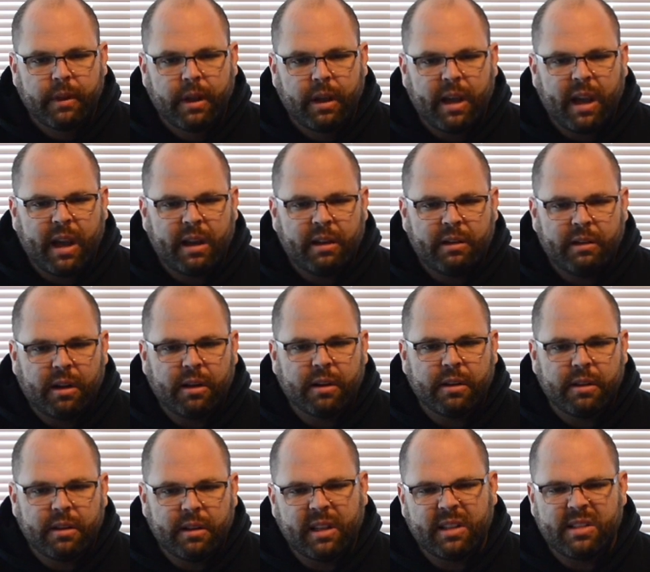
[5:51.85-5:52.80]

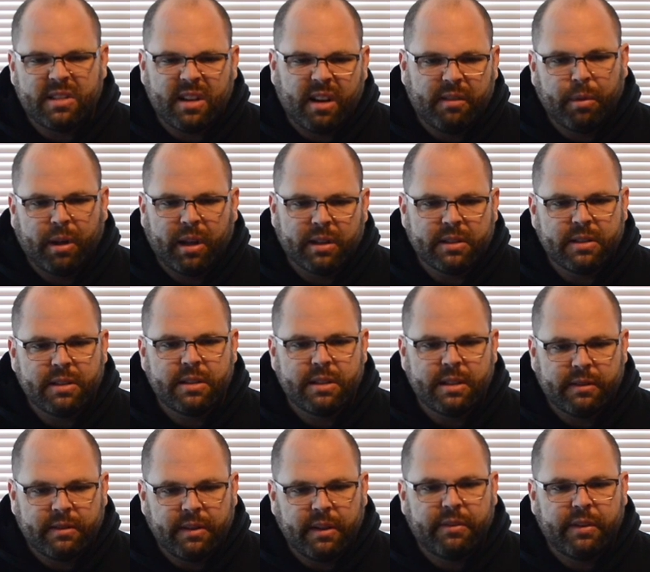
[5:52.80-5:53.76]
Sauv Blancs and
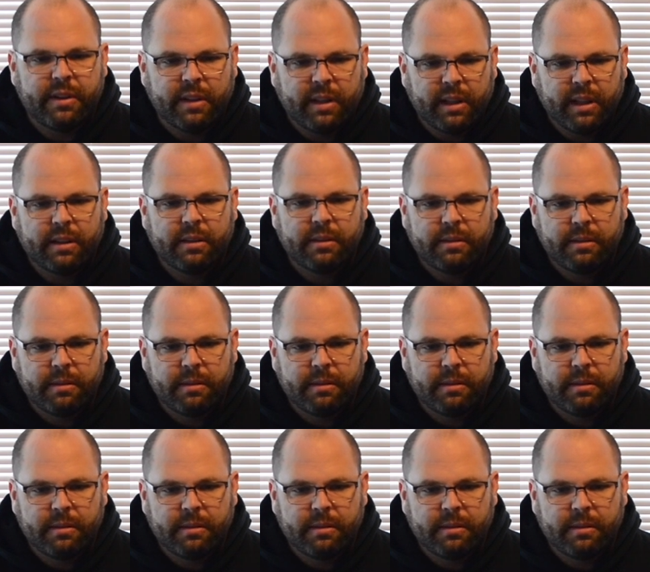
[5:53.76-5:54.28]
stuff, I feel like.